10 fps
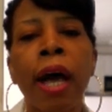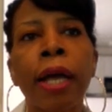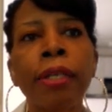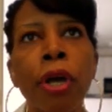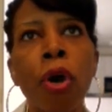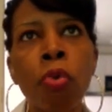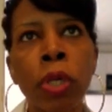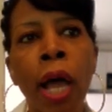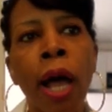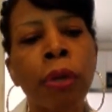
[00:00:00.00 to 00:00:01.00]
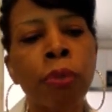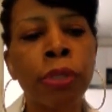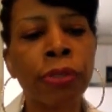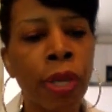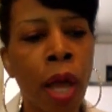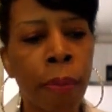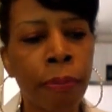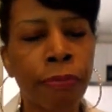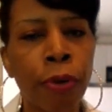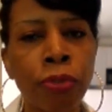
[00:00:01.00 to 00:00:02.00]
I know when I was
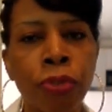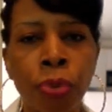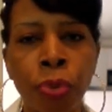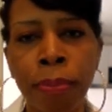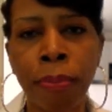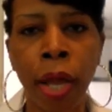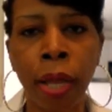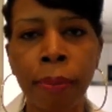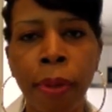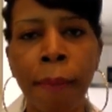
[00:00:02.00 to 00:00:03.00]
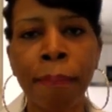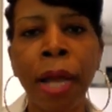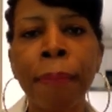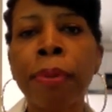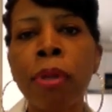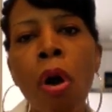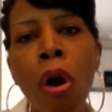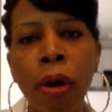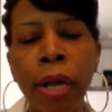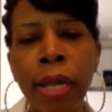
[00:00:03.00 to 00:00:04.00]
um, first doing my, my
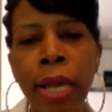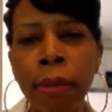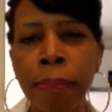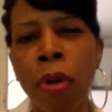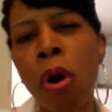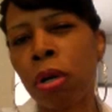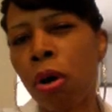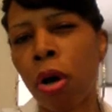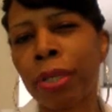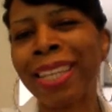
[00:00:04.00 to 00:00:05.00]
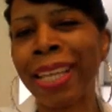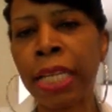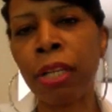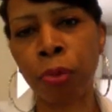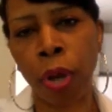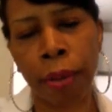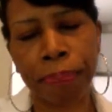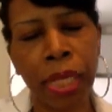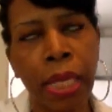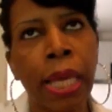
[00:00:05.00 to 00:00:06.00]
blog, I had a blog called Lady Romp